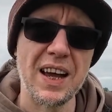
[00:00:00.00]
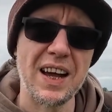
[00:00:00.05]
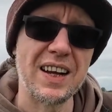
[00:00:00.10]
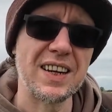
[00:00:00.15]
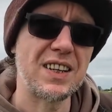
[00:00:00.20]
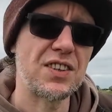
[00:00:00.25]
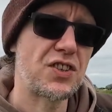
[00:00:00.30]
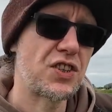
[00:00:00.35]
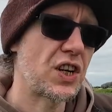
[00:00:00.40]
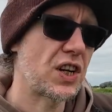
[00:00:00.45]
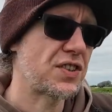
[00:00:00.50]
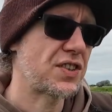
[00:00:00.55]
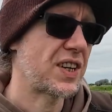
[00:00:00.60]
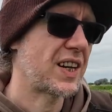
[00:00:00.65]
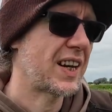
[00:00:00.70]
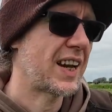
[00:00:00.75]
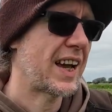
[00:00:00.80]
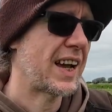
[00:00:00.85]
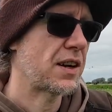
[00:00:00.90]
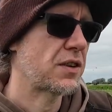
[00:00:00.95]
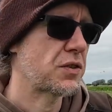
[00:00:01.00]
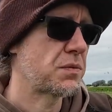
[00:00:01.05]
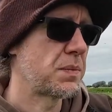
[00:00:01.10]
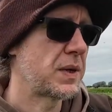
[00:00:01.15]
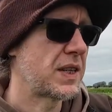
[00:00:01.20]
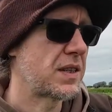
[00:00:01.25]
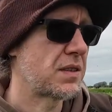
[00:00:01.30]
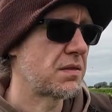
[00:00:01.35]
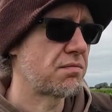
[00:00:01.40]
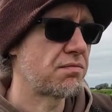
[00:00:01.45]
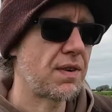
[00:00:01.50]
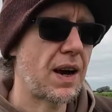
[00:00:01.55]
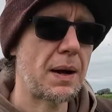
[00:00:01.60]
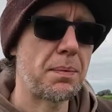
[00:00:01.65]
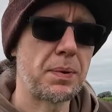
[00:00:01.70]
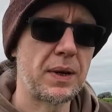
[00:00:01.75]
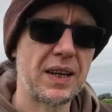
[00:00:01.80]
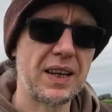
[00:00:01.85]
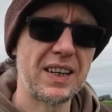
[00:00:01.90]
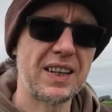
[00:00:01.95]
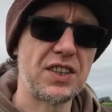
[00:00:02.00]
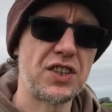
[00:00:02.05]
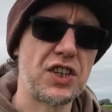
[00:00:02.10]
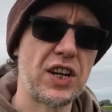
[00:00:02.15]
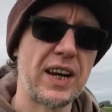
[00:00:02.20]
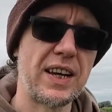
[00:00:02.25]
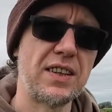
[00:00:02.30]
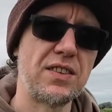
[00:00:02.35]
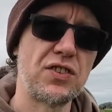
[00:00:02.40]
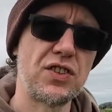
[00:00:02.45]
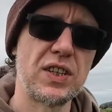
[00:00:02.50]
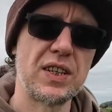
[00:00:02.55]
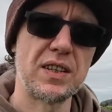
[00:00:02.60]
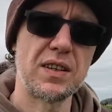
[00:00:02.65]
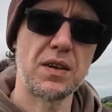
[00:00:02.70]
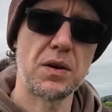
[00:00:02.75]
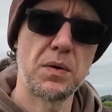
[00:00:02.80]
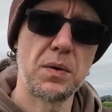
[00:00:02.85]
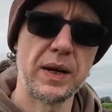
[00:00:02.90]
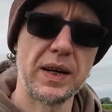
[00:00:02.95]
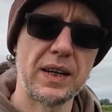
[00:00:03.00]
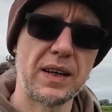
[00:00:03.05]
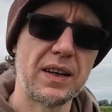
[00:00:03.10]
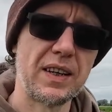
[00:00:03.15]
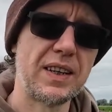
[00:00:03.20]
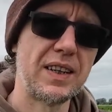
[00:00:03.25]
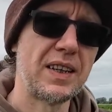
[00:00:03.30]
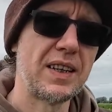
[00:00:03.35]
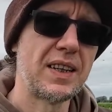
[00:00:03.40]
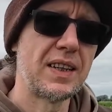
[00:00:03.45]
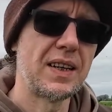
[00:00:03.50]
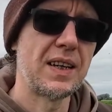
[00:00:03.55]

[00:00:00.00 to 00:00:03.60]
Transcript: and it just allows me to rapidly change it quickly.